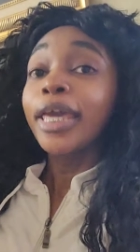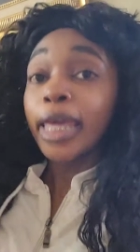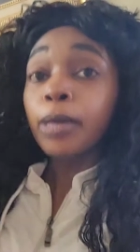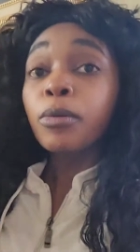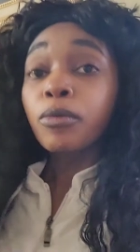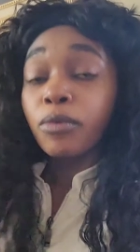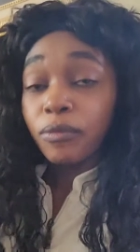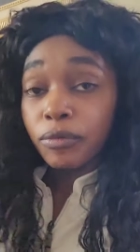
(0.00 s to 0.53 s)
he
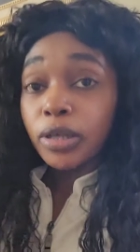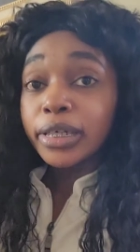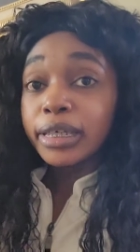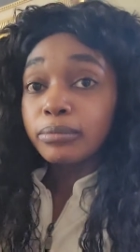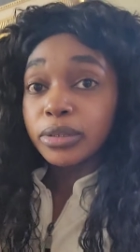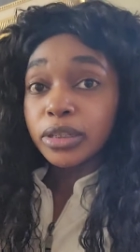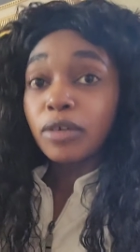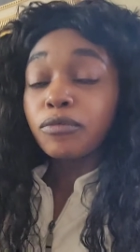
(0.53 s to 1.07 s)
will reveal
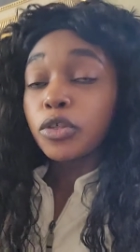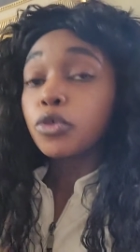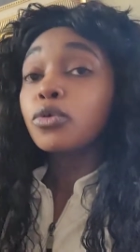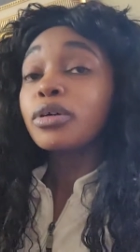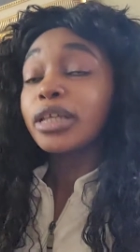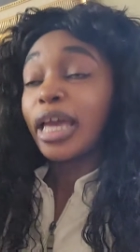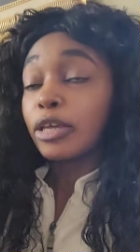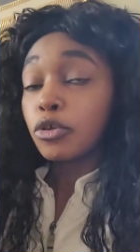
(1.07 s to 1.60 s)
himself
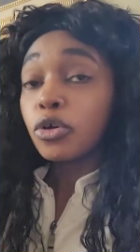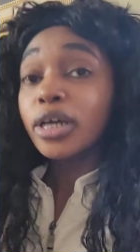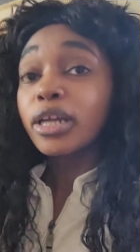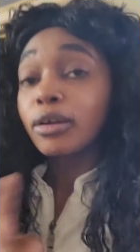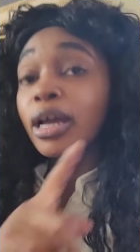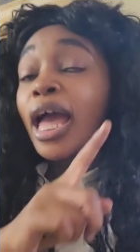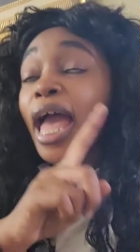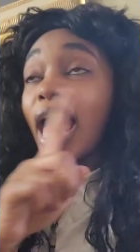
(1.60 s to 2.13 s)
you and you're
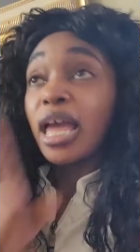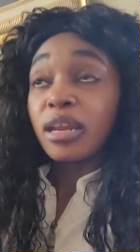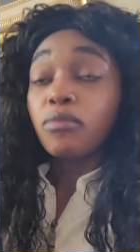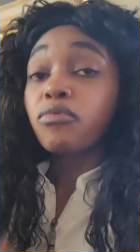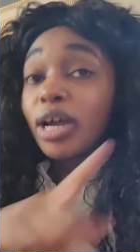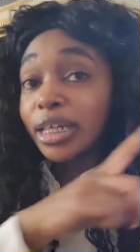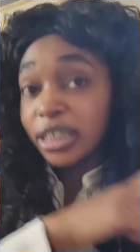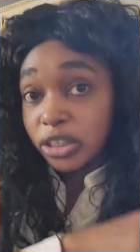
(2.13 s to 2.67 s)
gonna end
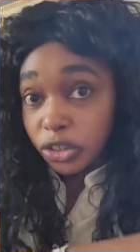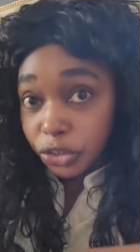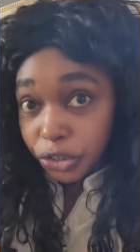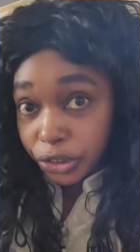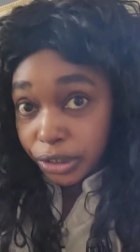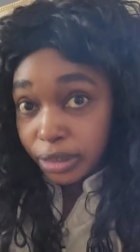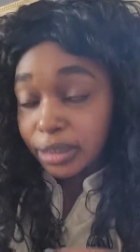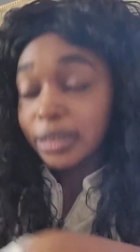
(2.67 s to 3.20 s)
up running to
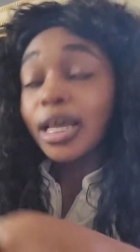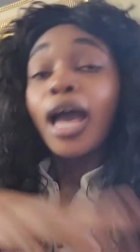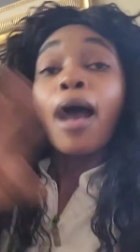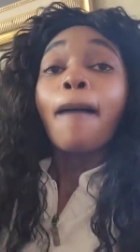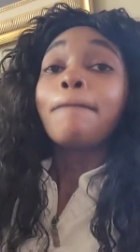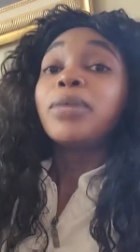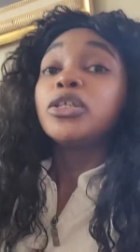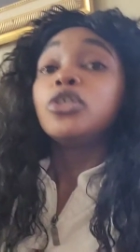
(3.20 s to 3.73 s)
jesus
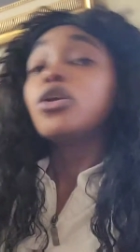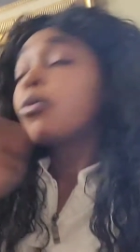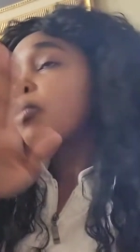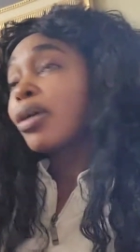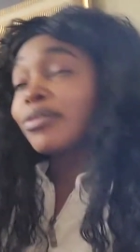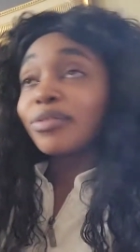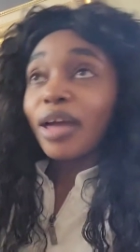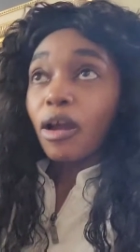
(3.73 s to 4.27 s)
but you don't
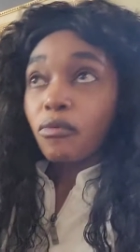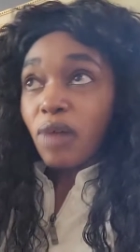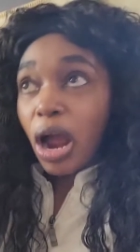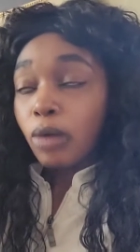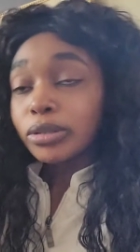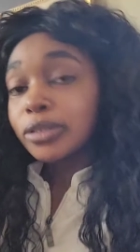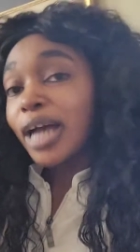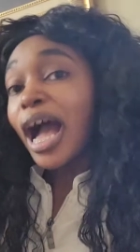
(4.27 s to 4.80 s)
want that
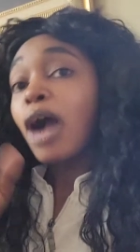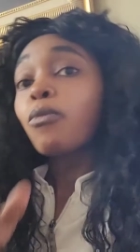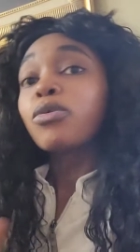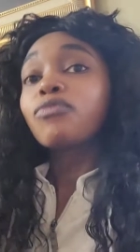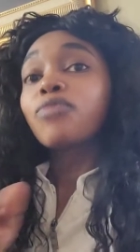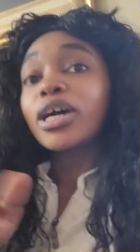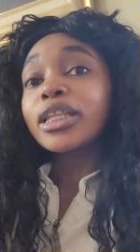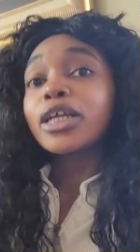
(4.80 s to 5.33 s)
route so i
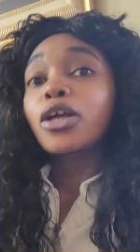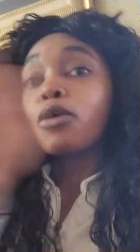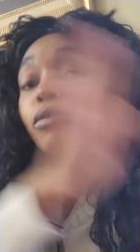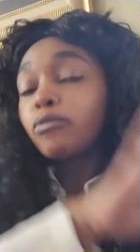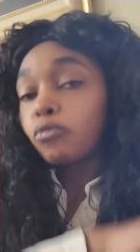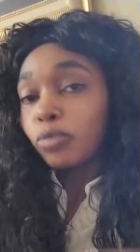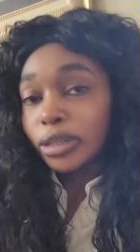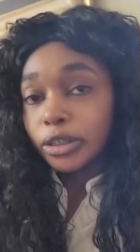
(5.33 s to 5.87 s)
would rather
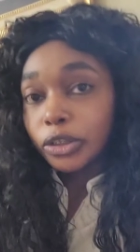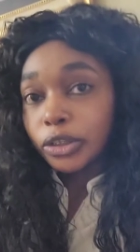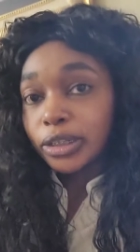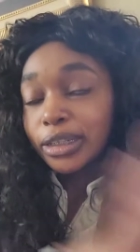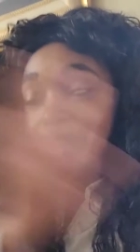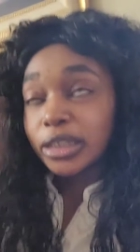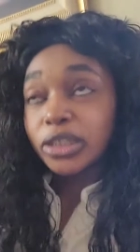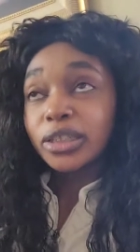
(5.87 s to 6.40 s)
go with
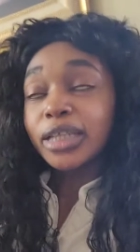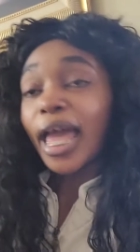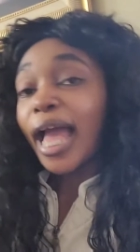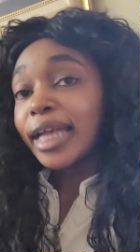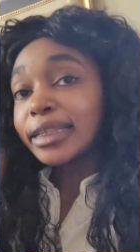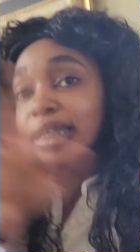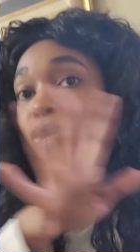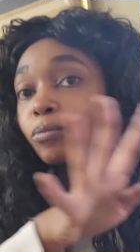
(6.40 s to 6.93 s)
jesus just
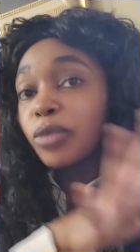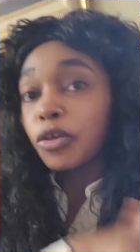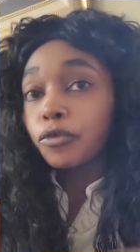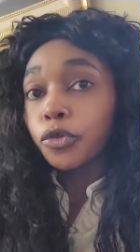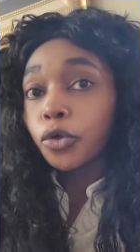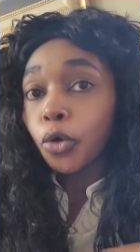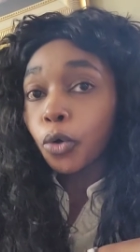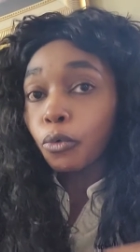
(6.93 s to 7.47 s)
ask him
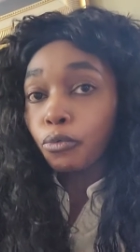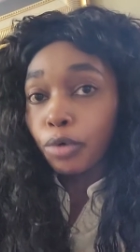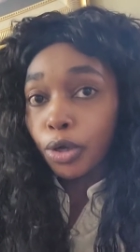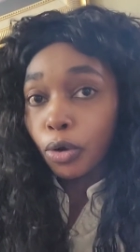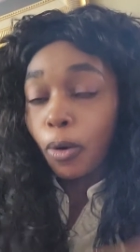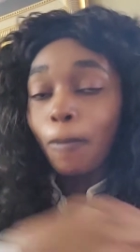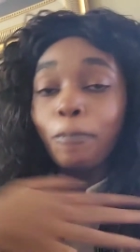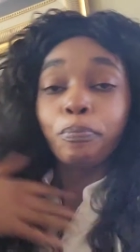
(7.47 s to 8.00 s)
if you are
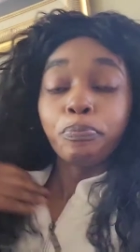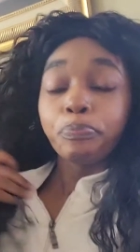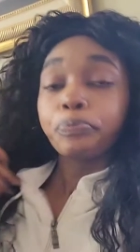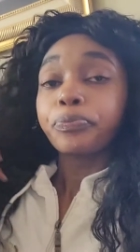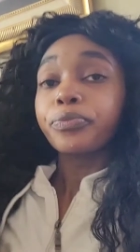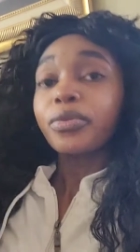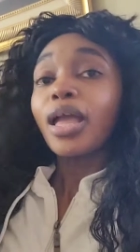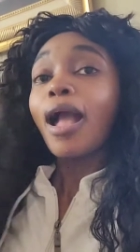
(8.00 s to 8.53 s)
real
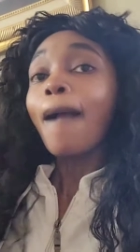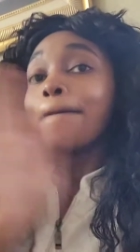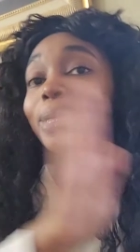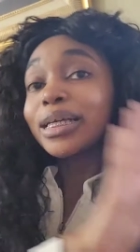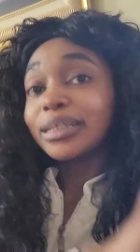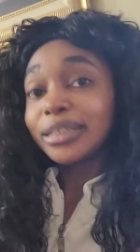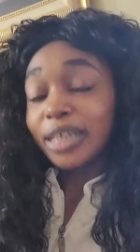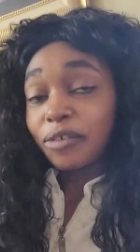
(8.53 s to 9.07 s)

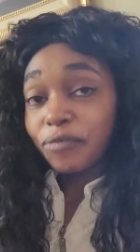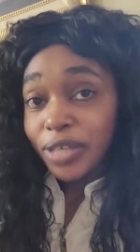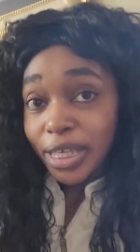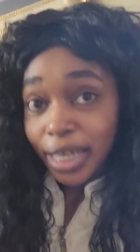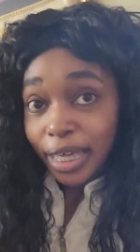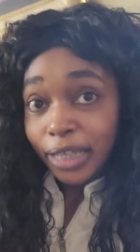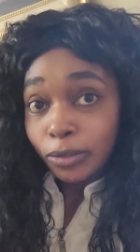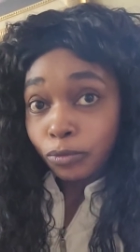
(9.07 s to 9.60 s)
because if
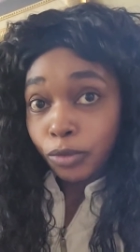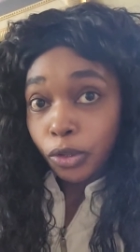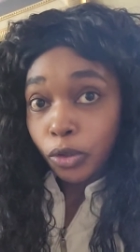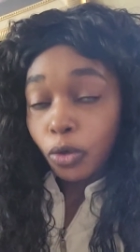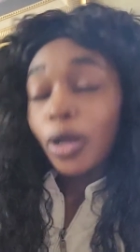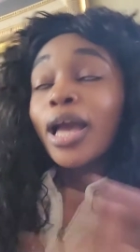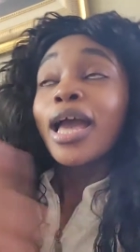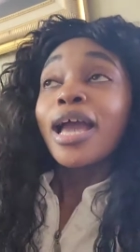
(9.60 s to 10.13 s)
he is
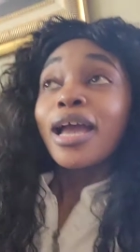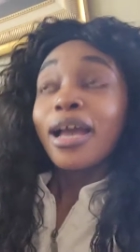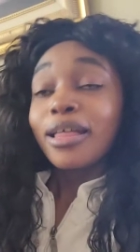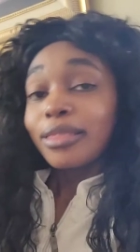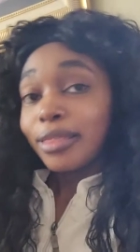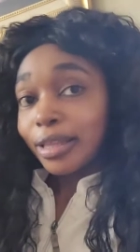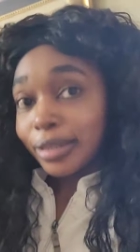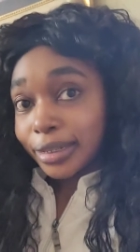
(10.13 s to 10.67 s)
real,
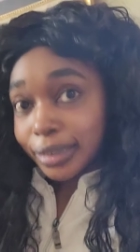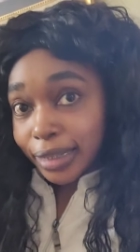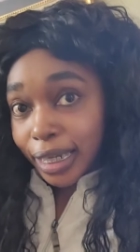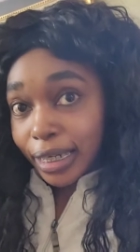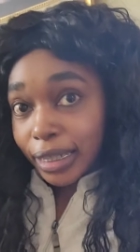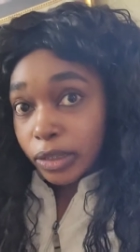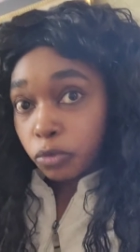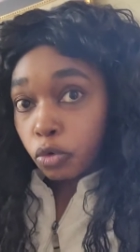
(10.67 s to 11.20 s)
then
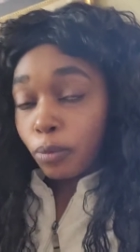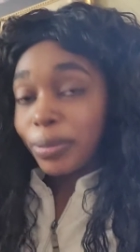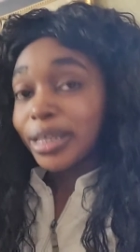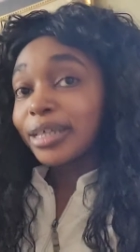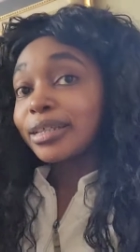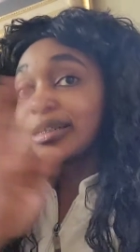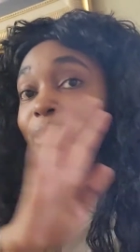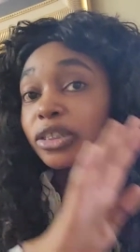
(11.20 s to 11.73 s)
Satan is real
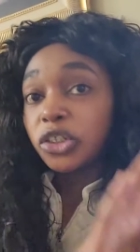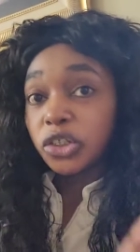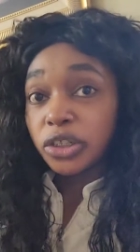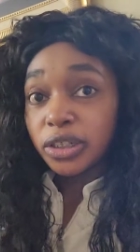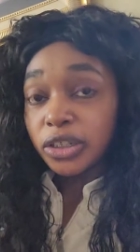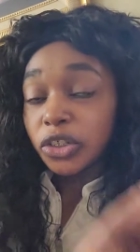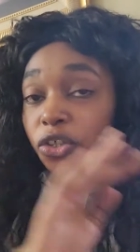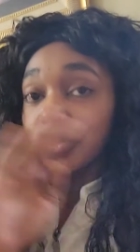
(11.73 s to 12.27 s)
because
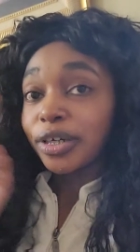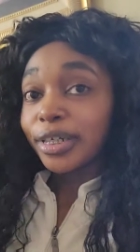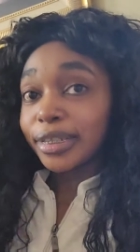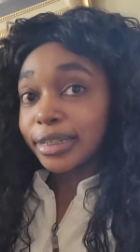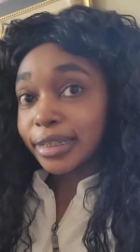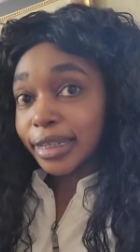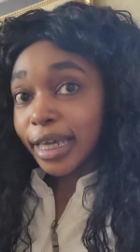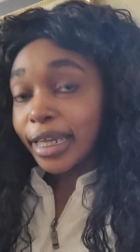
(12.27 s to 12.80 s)
Jesus
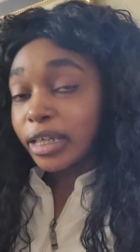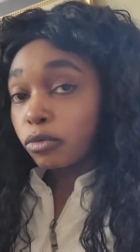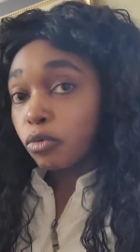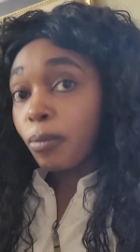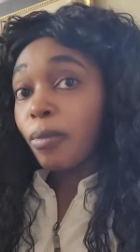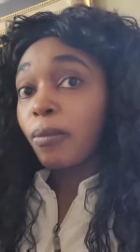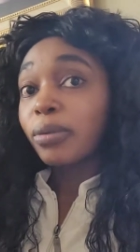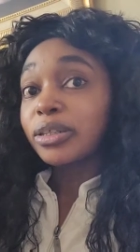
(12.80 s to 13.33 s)
created Satan.
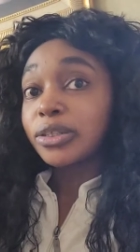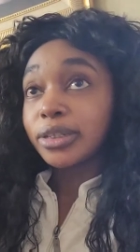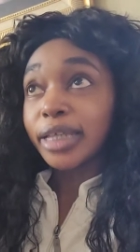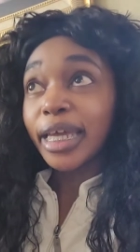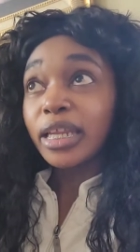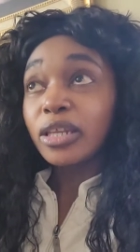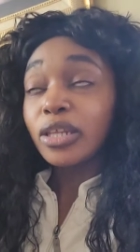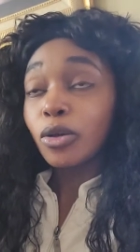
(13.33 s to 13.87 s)
Remember, but
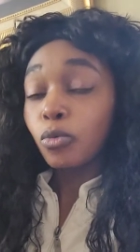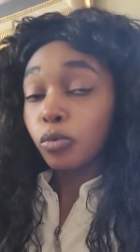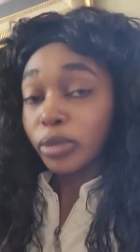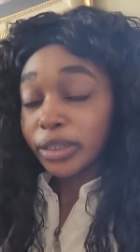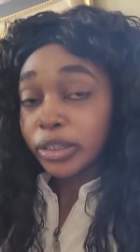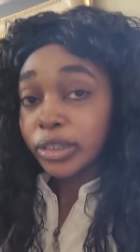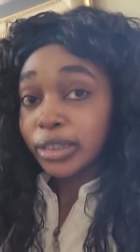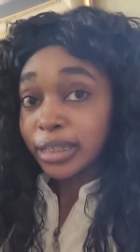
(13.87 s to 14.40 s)
Satan
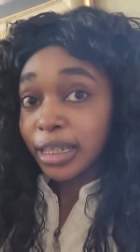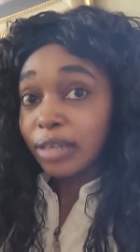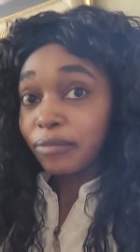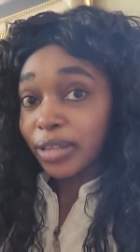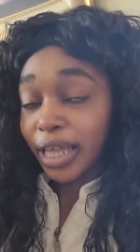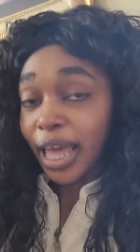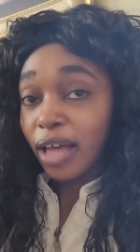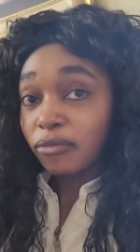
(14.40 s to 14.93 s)
used to
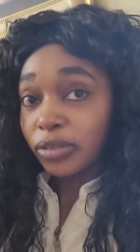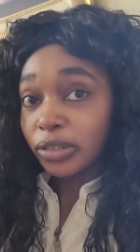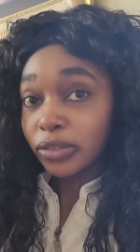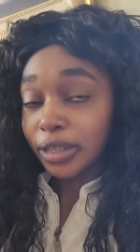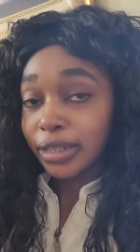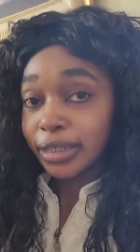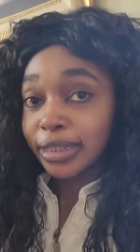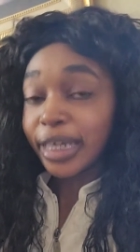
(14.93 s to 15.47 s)
live in the heavens.
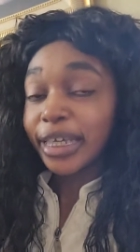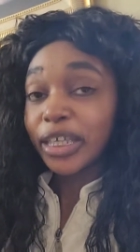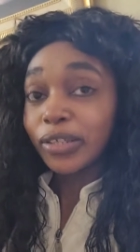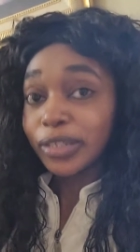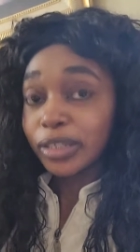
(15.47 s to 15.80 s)
Understand? He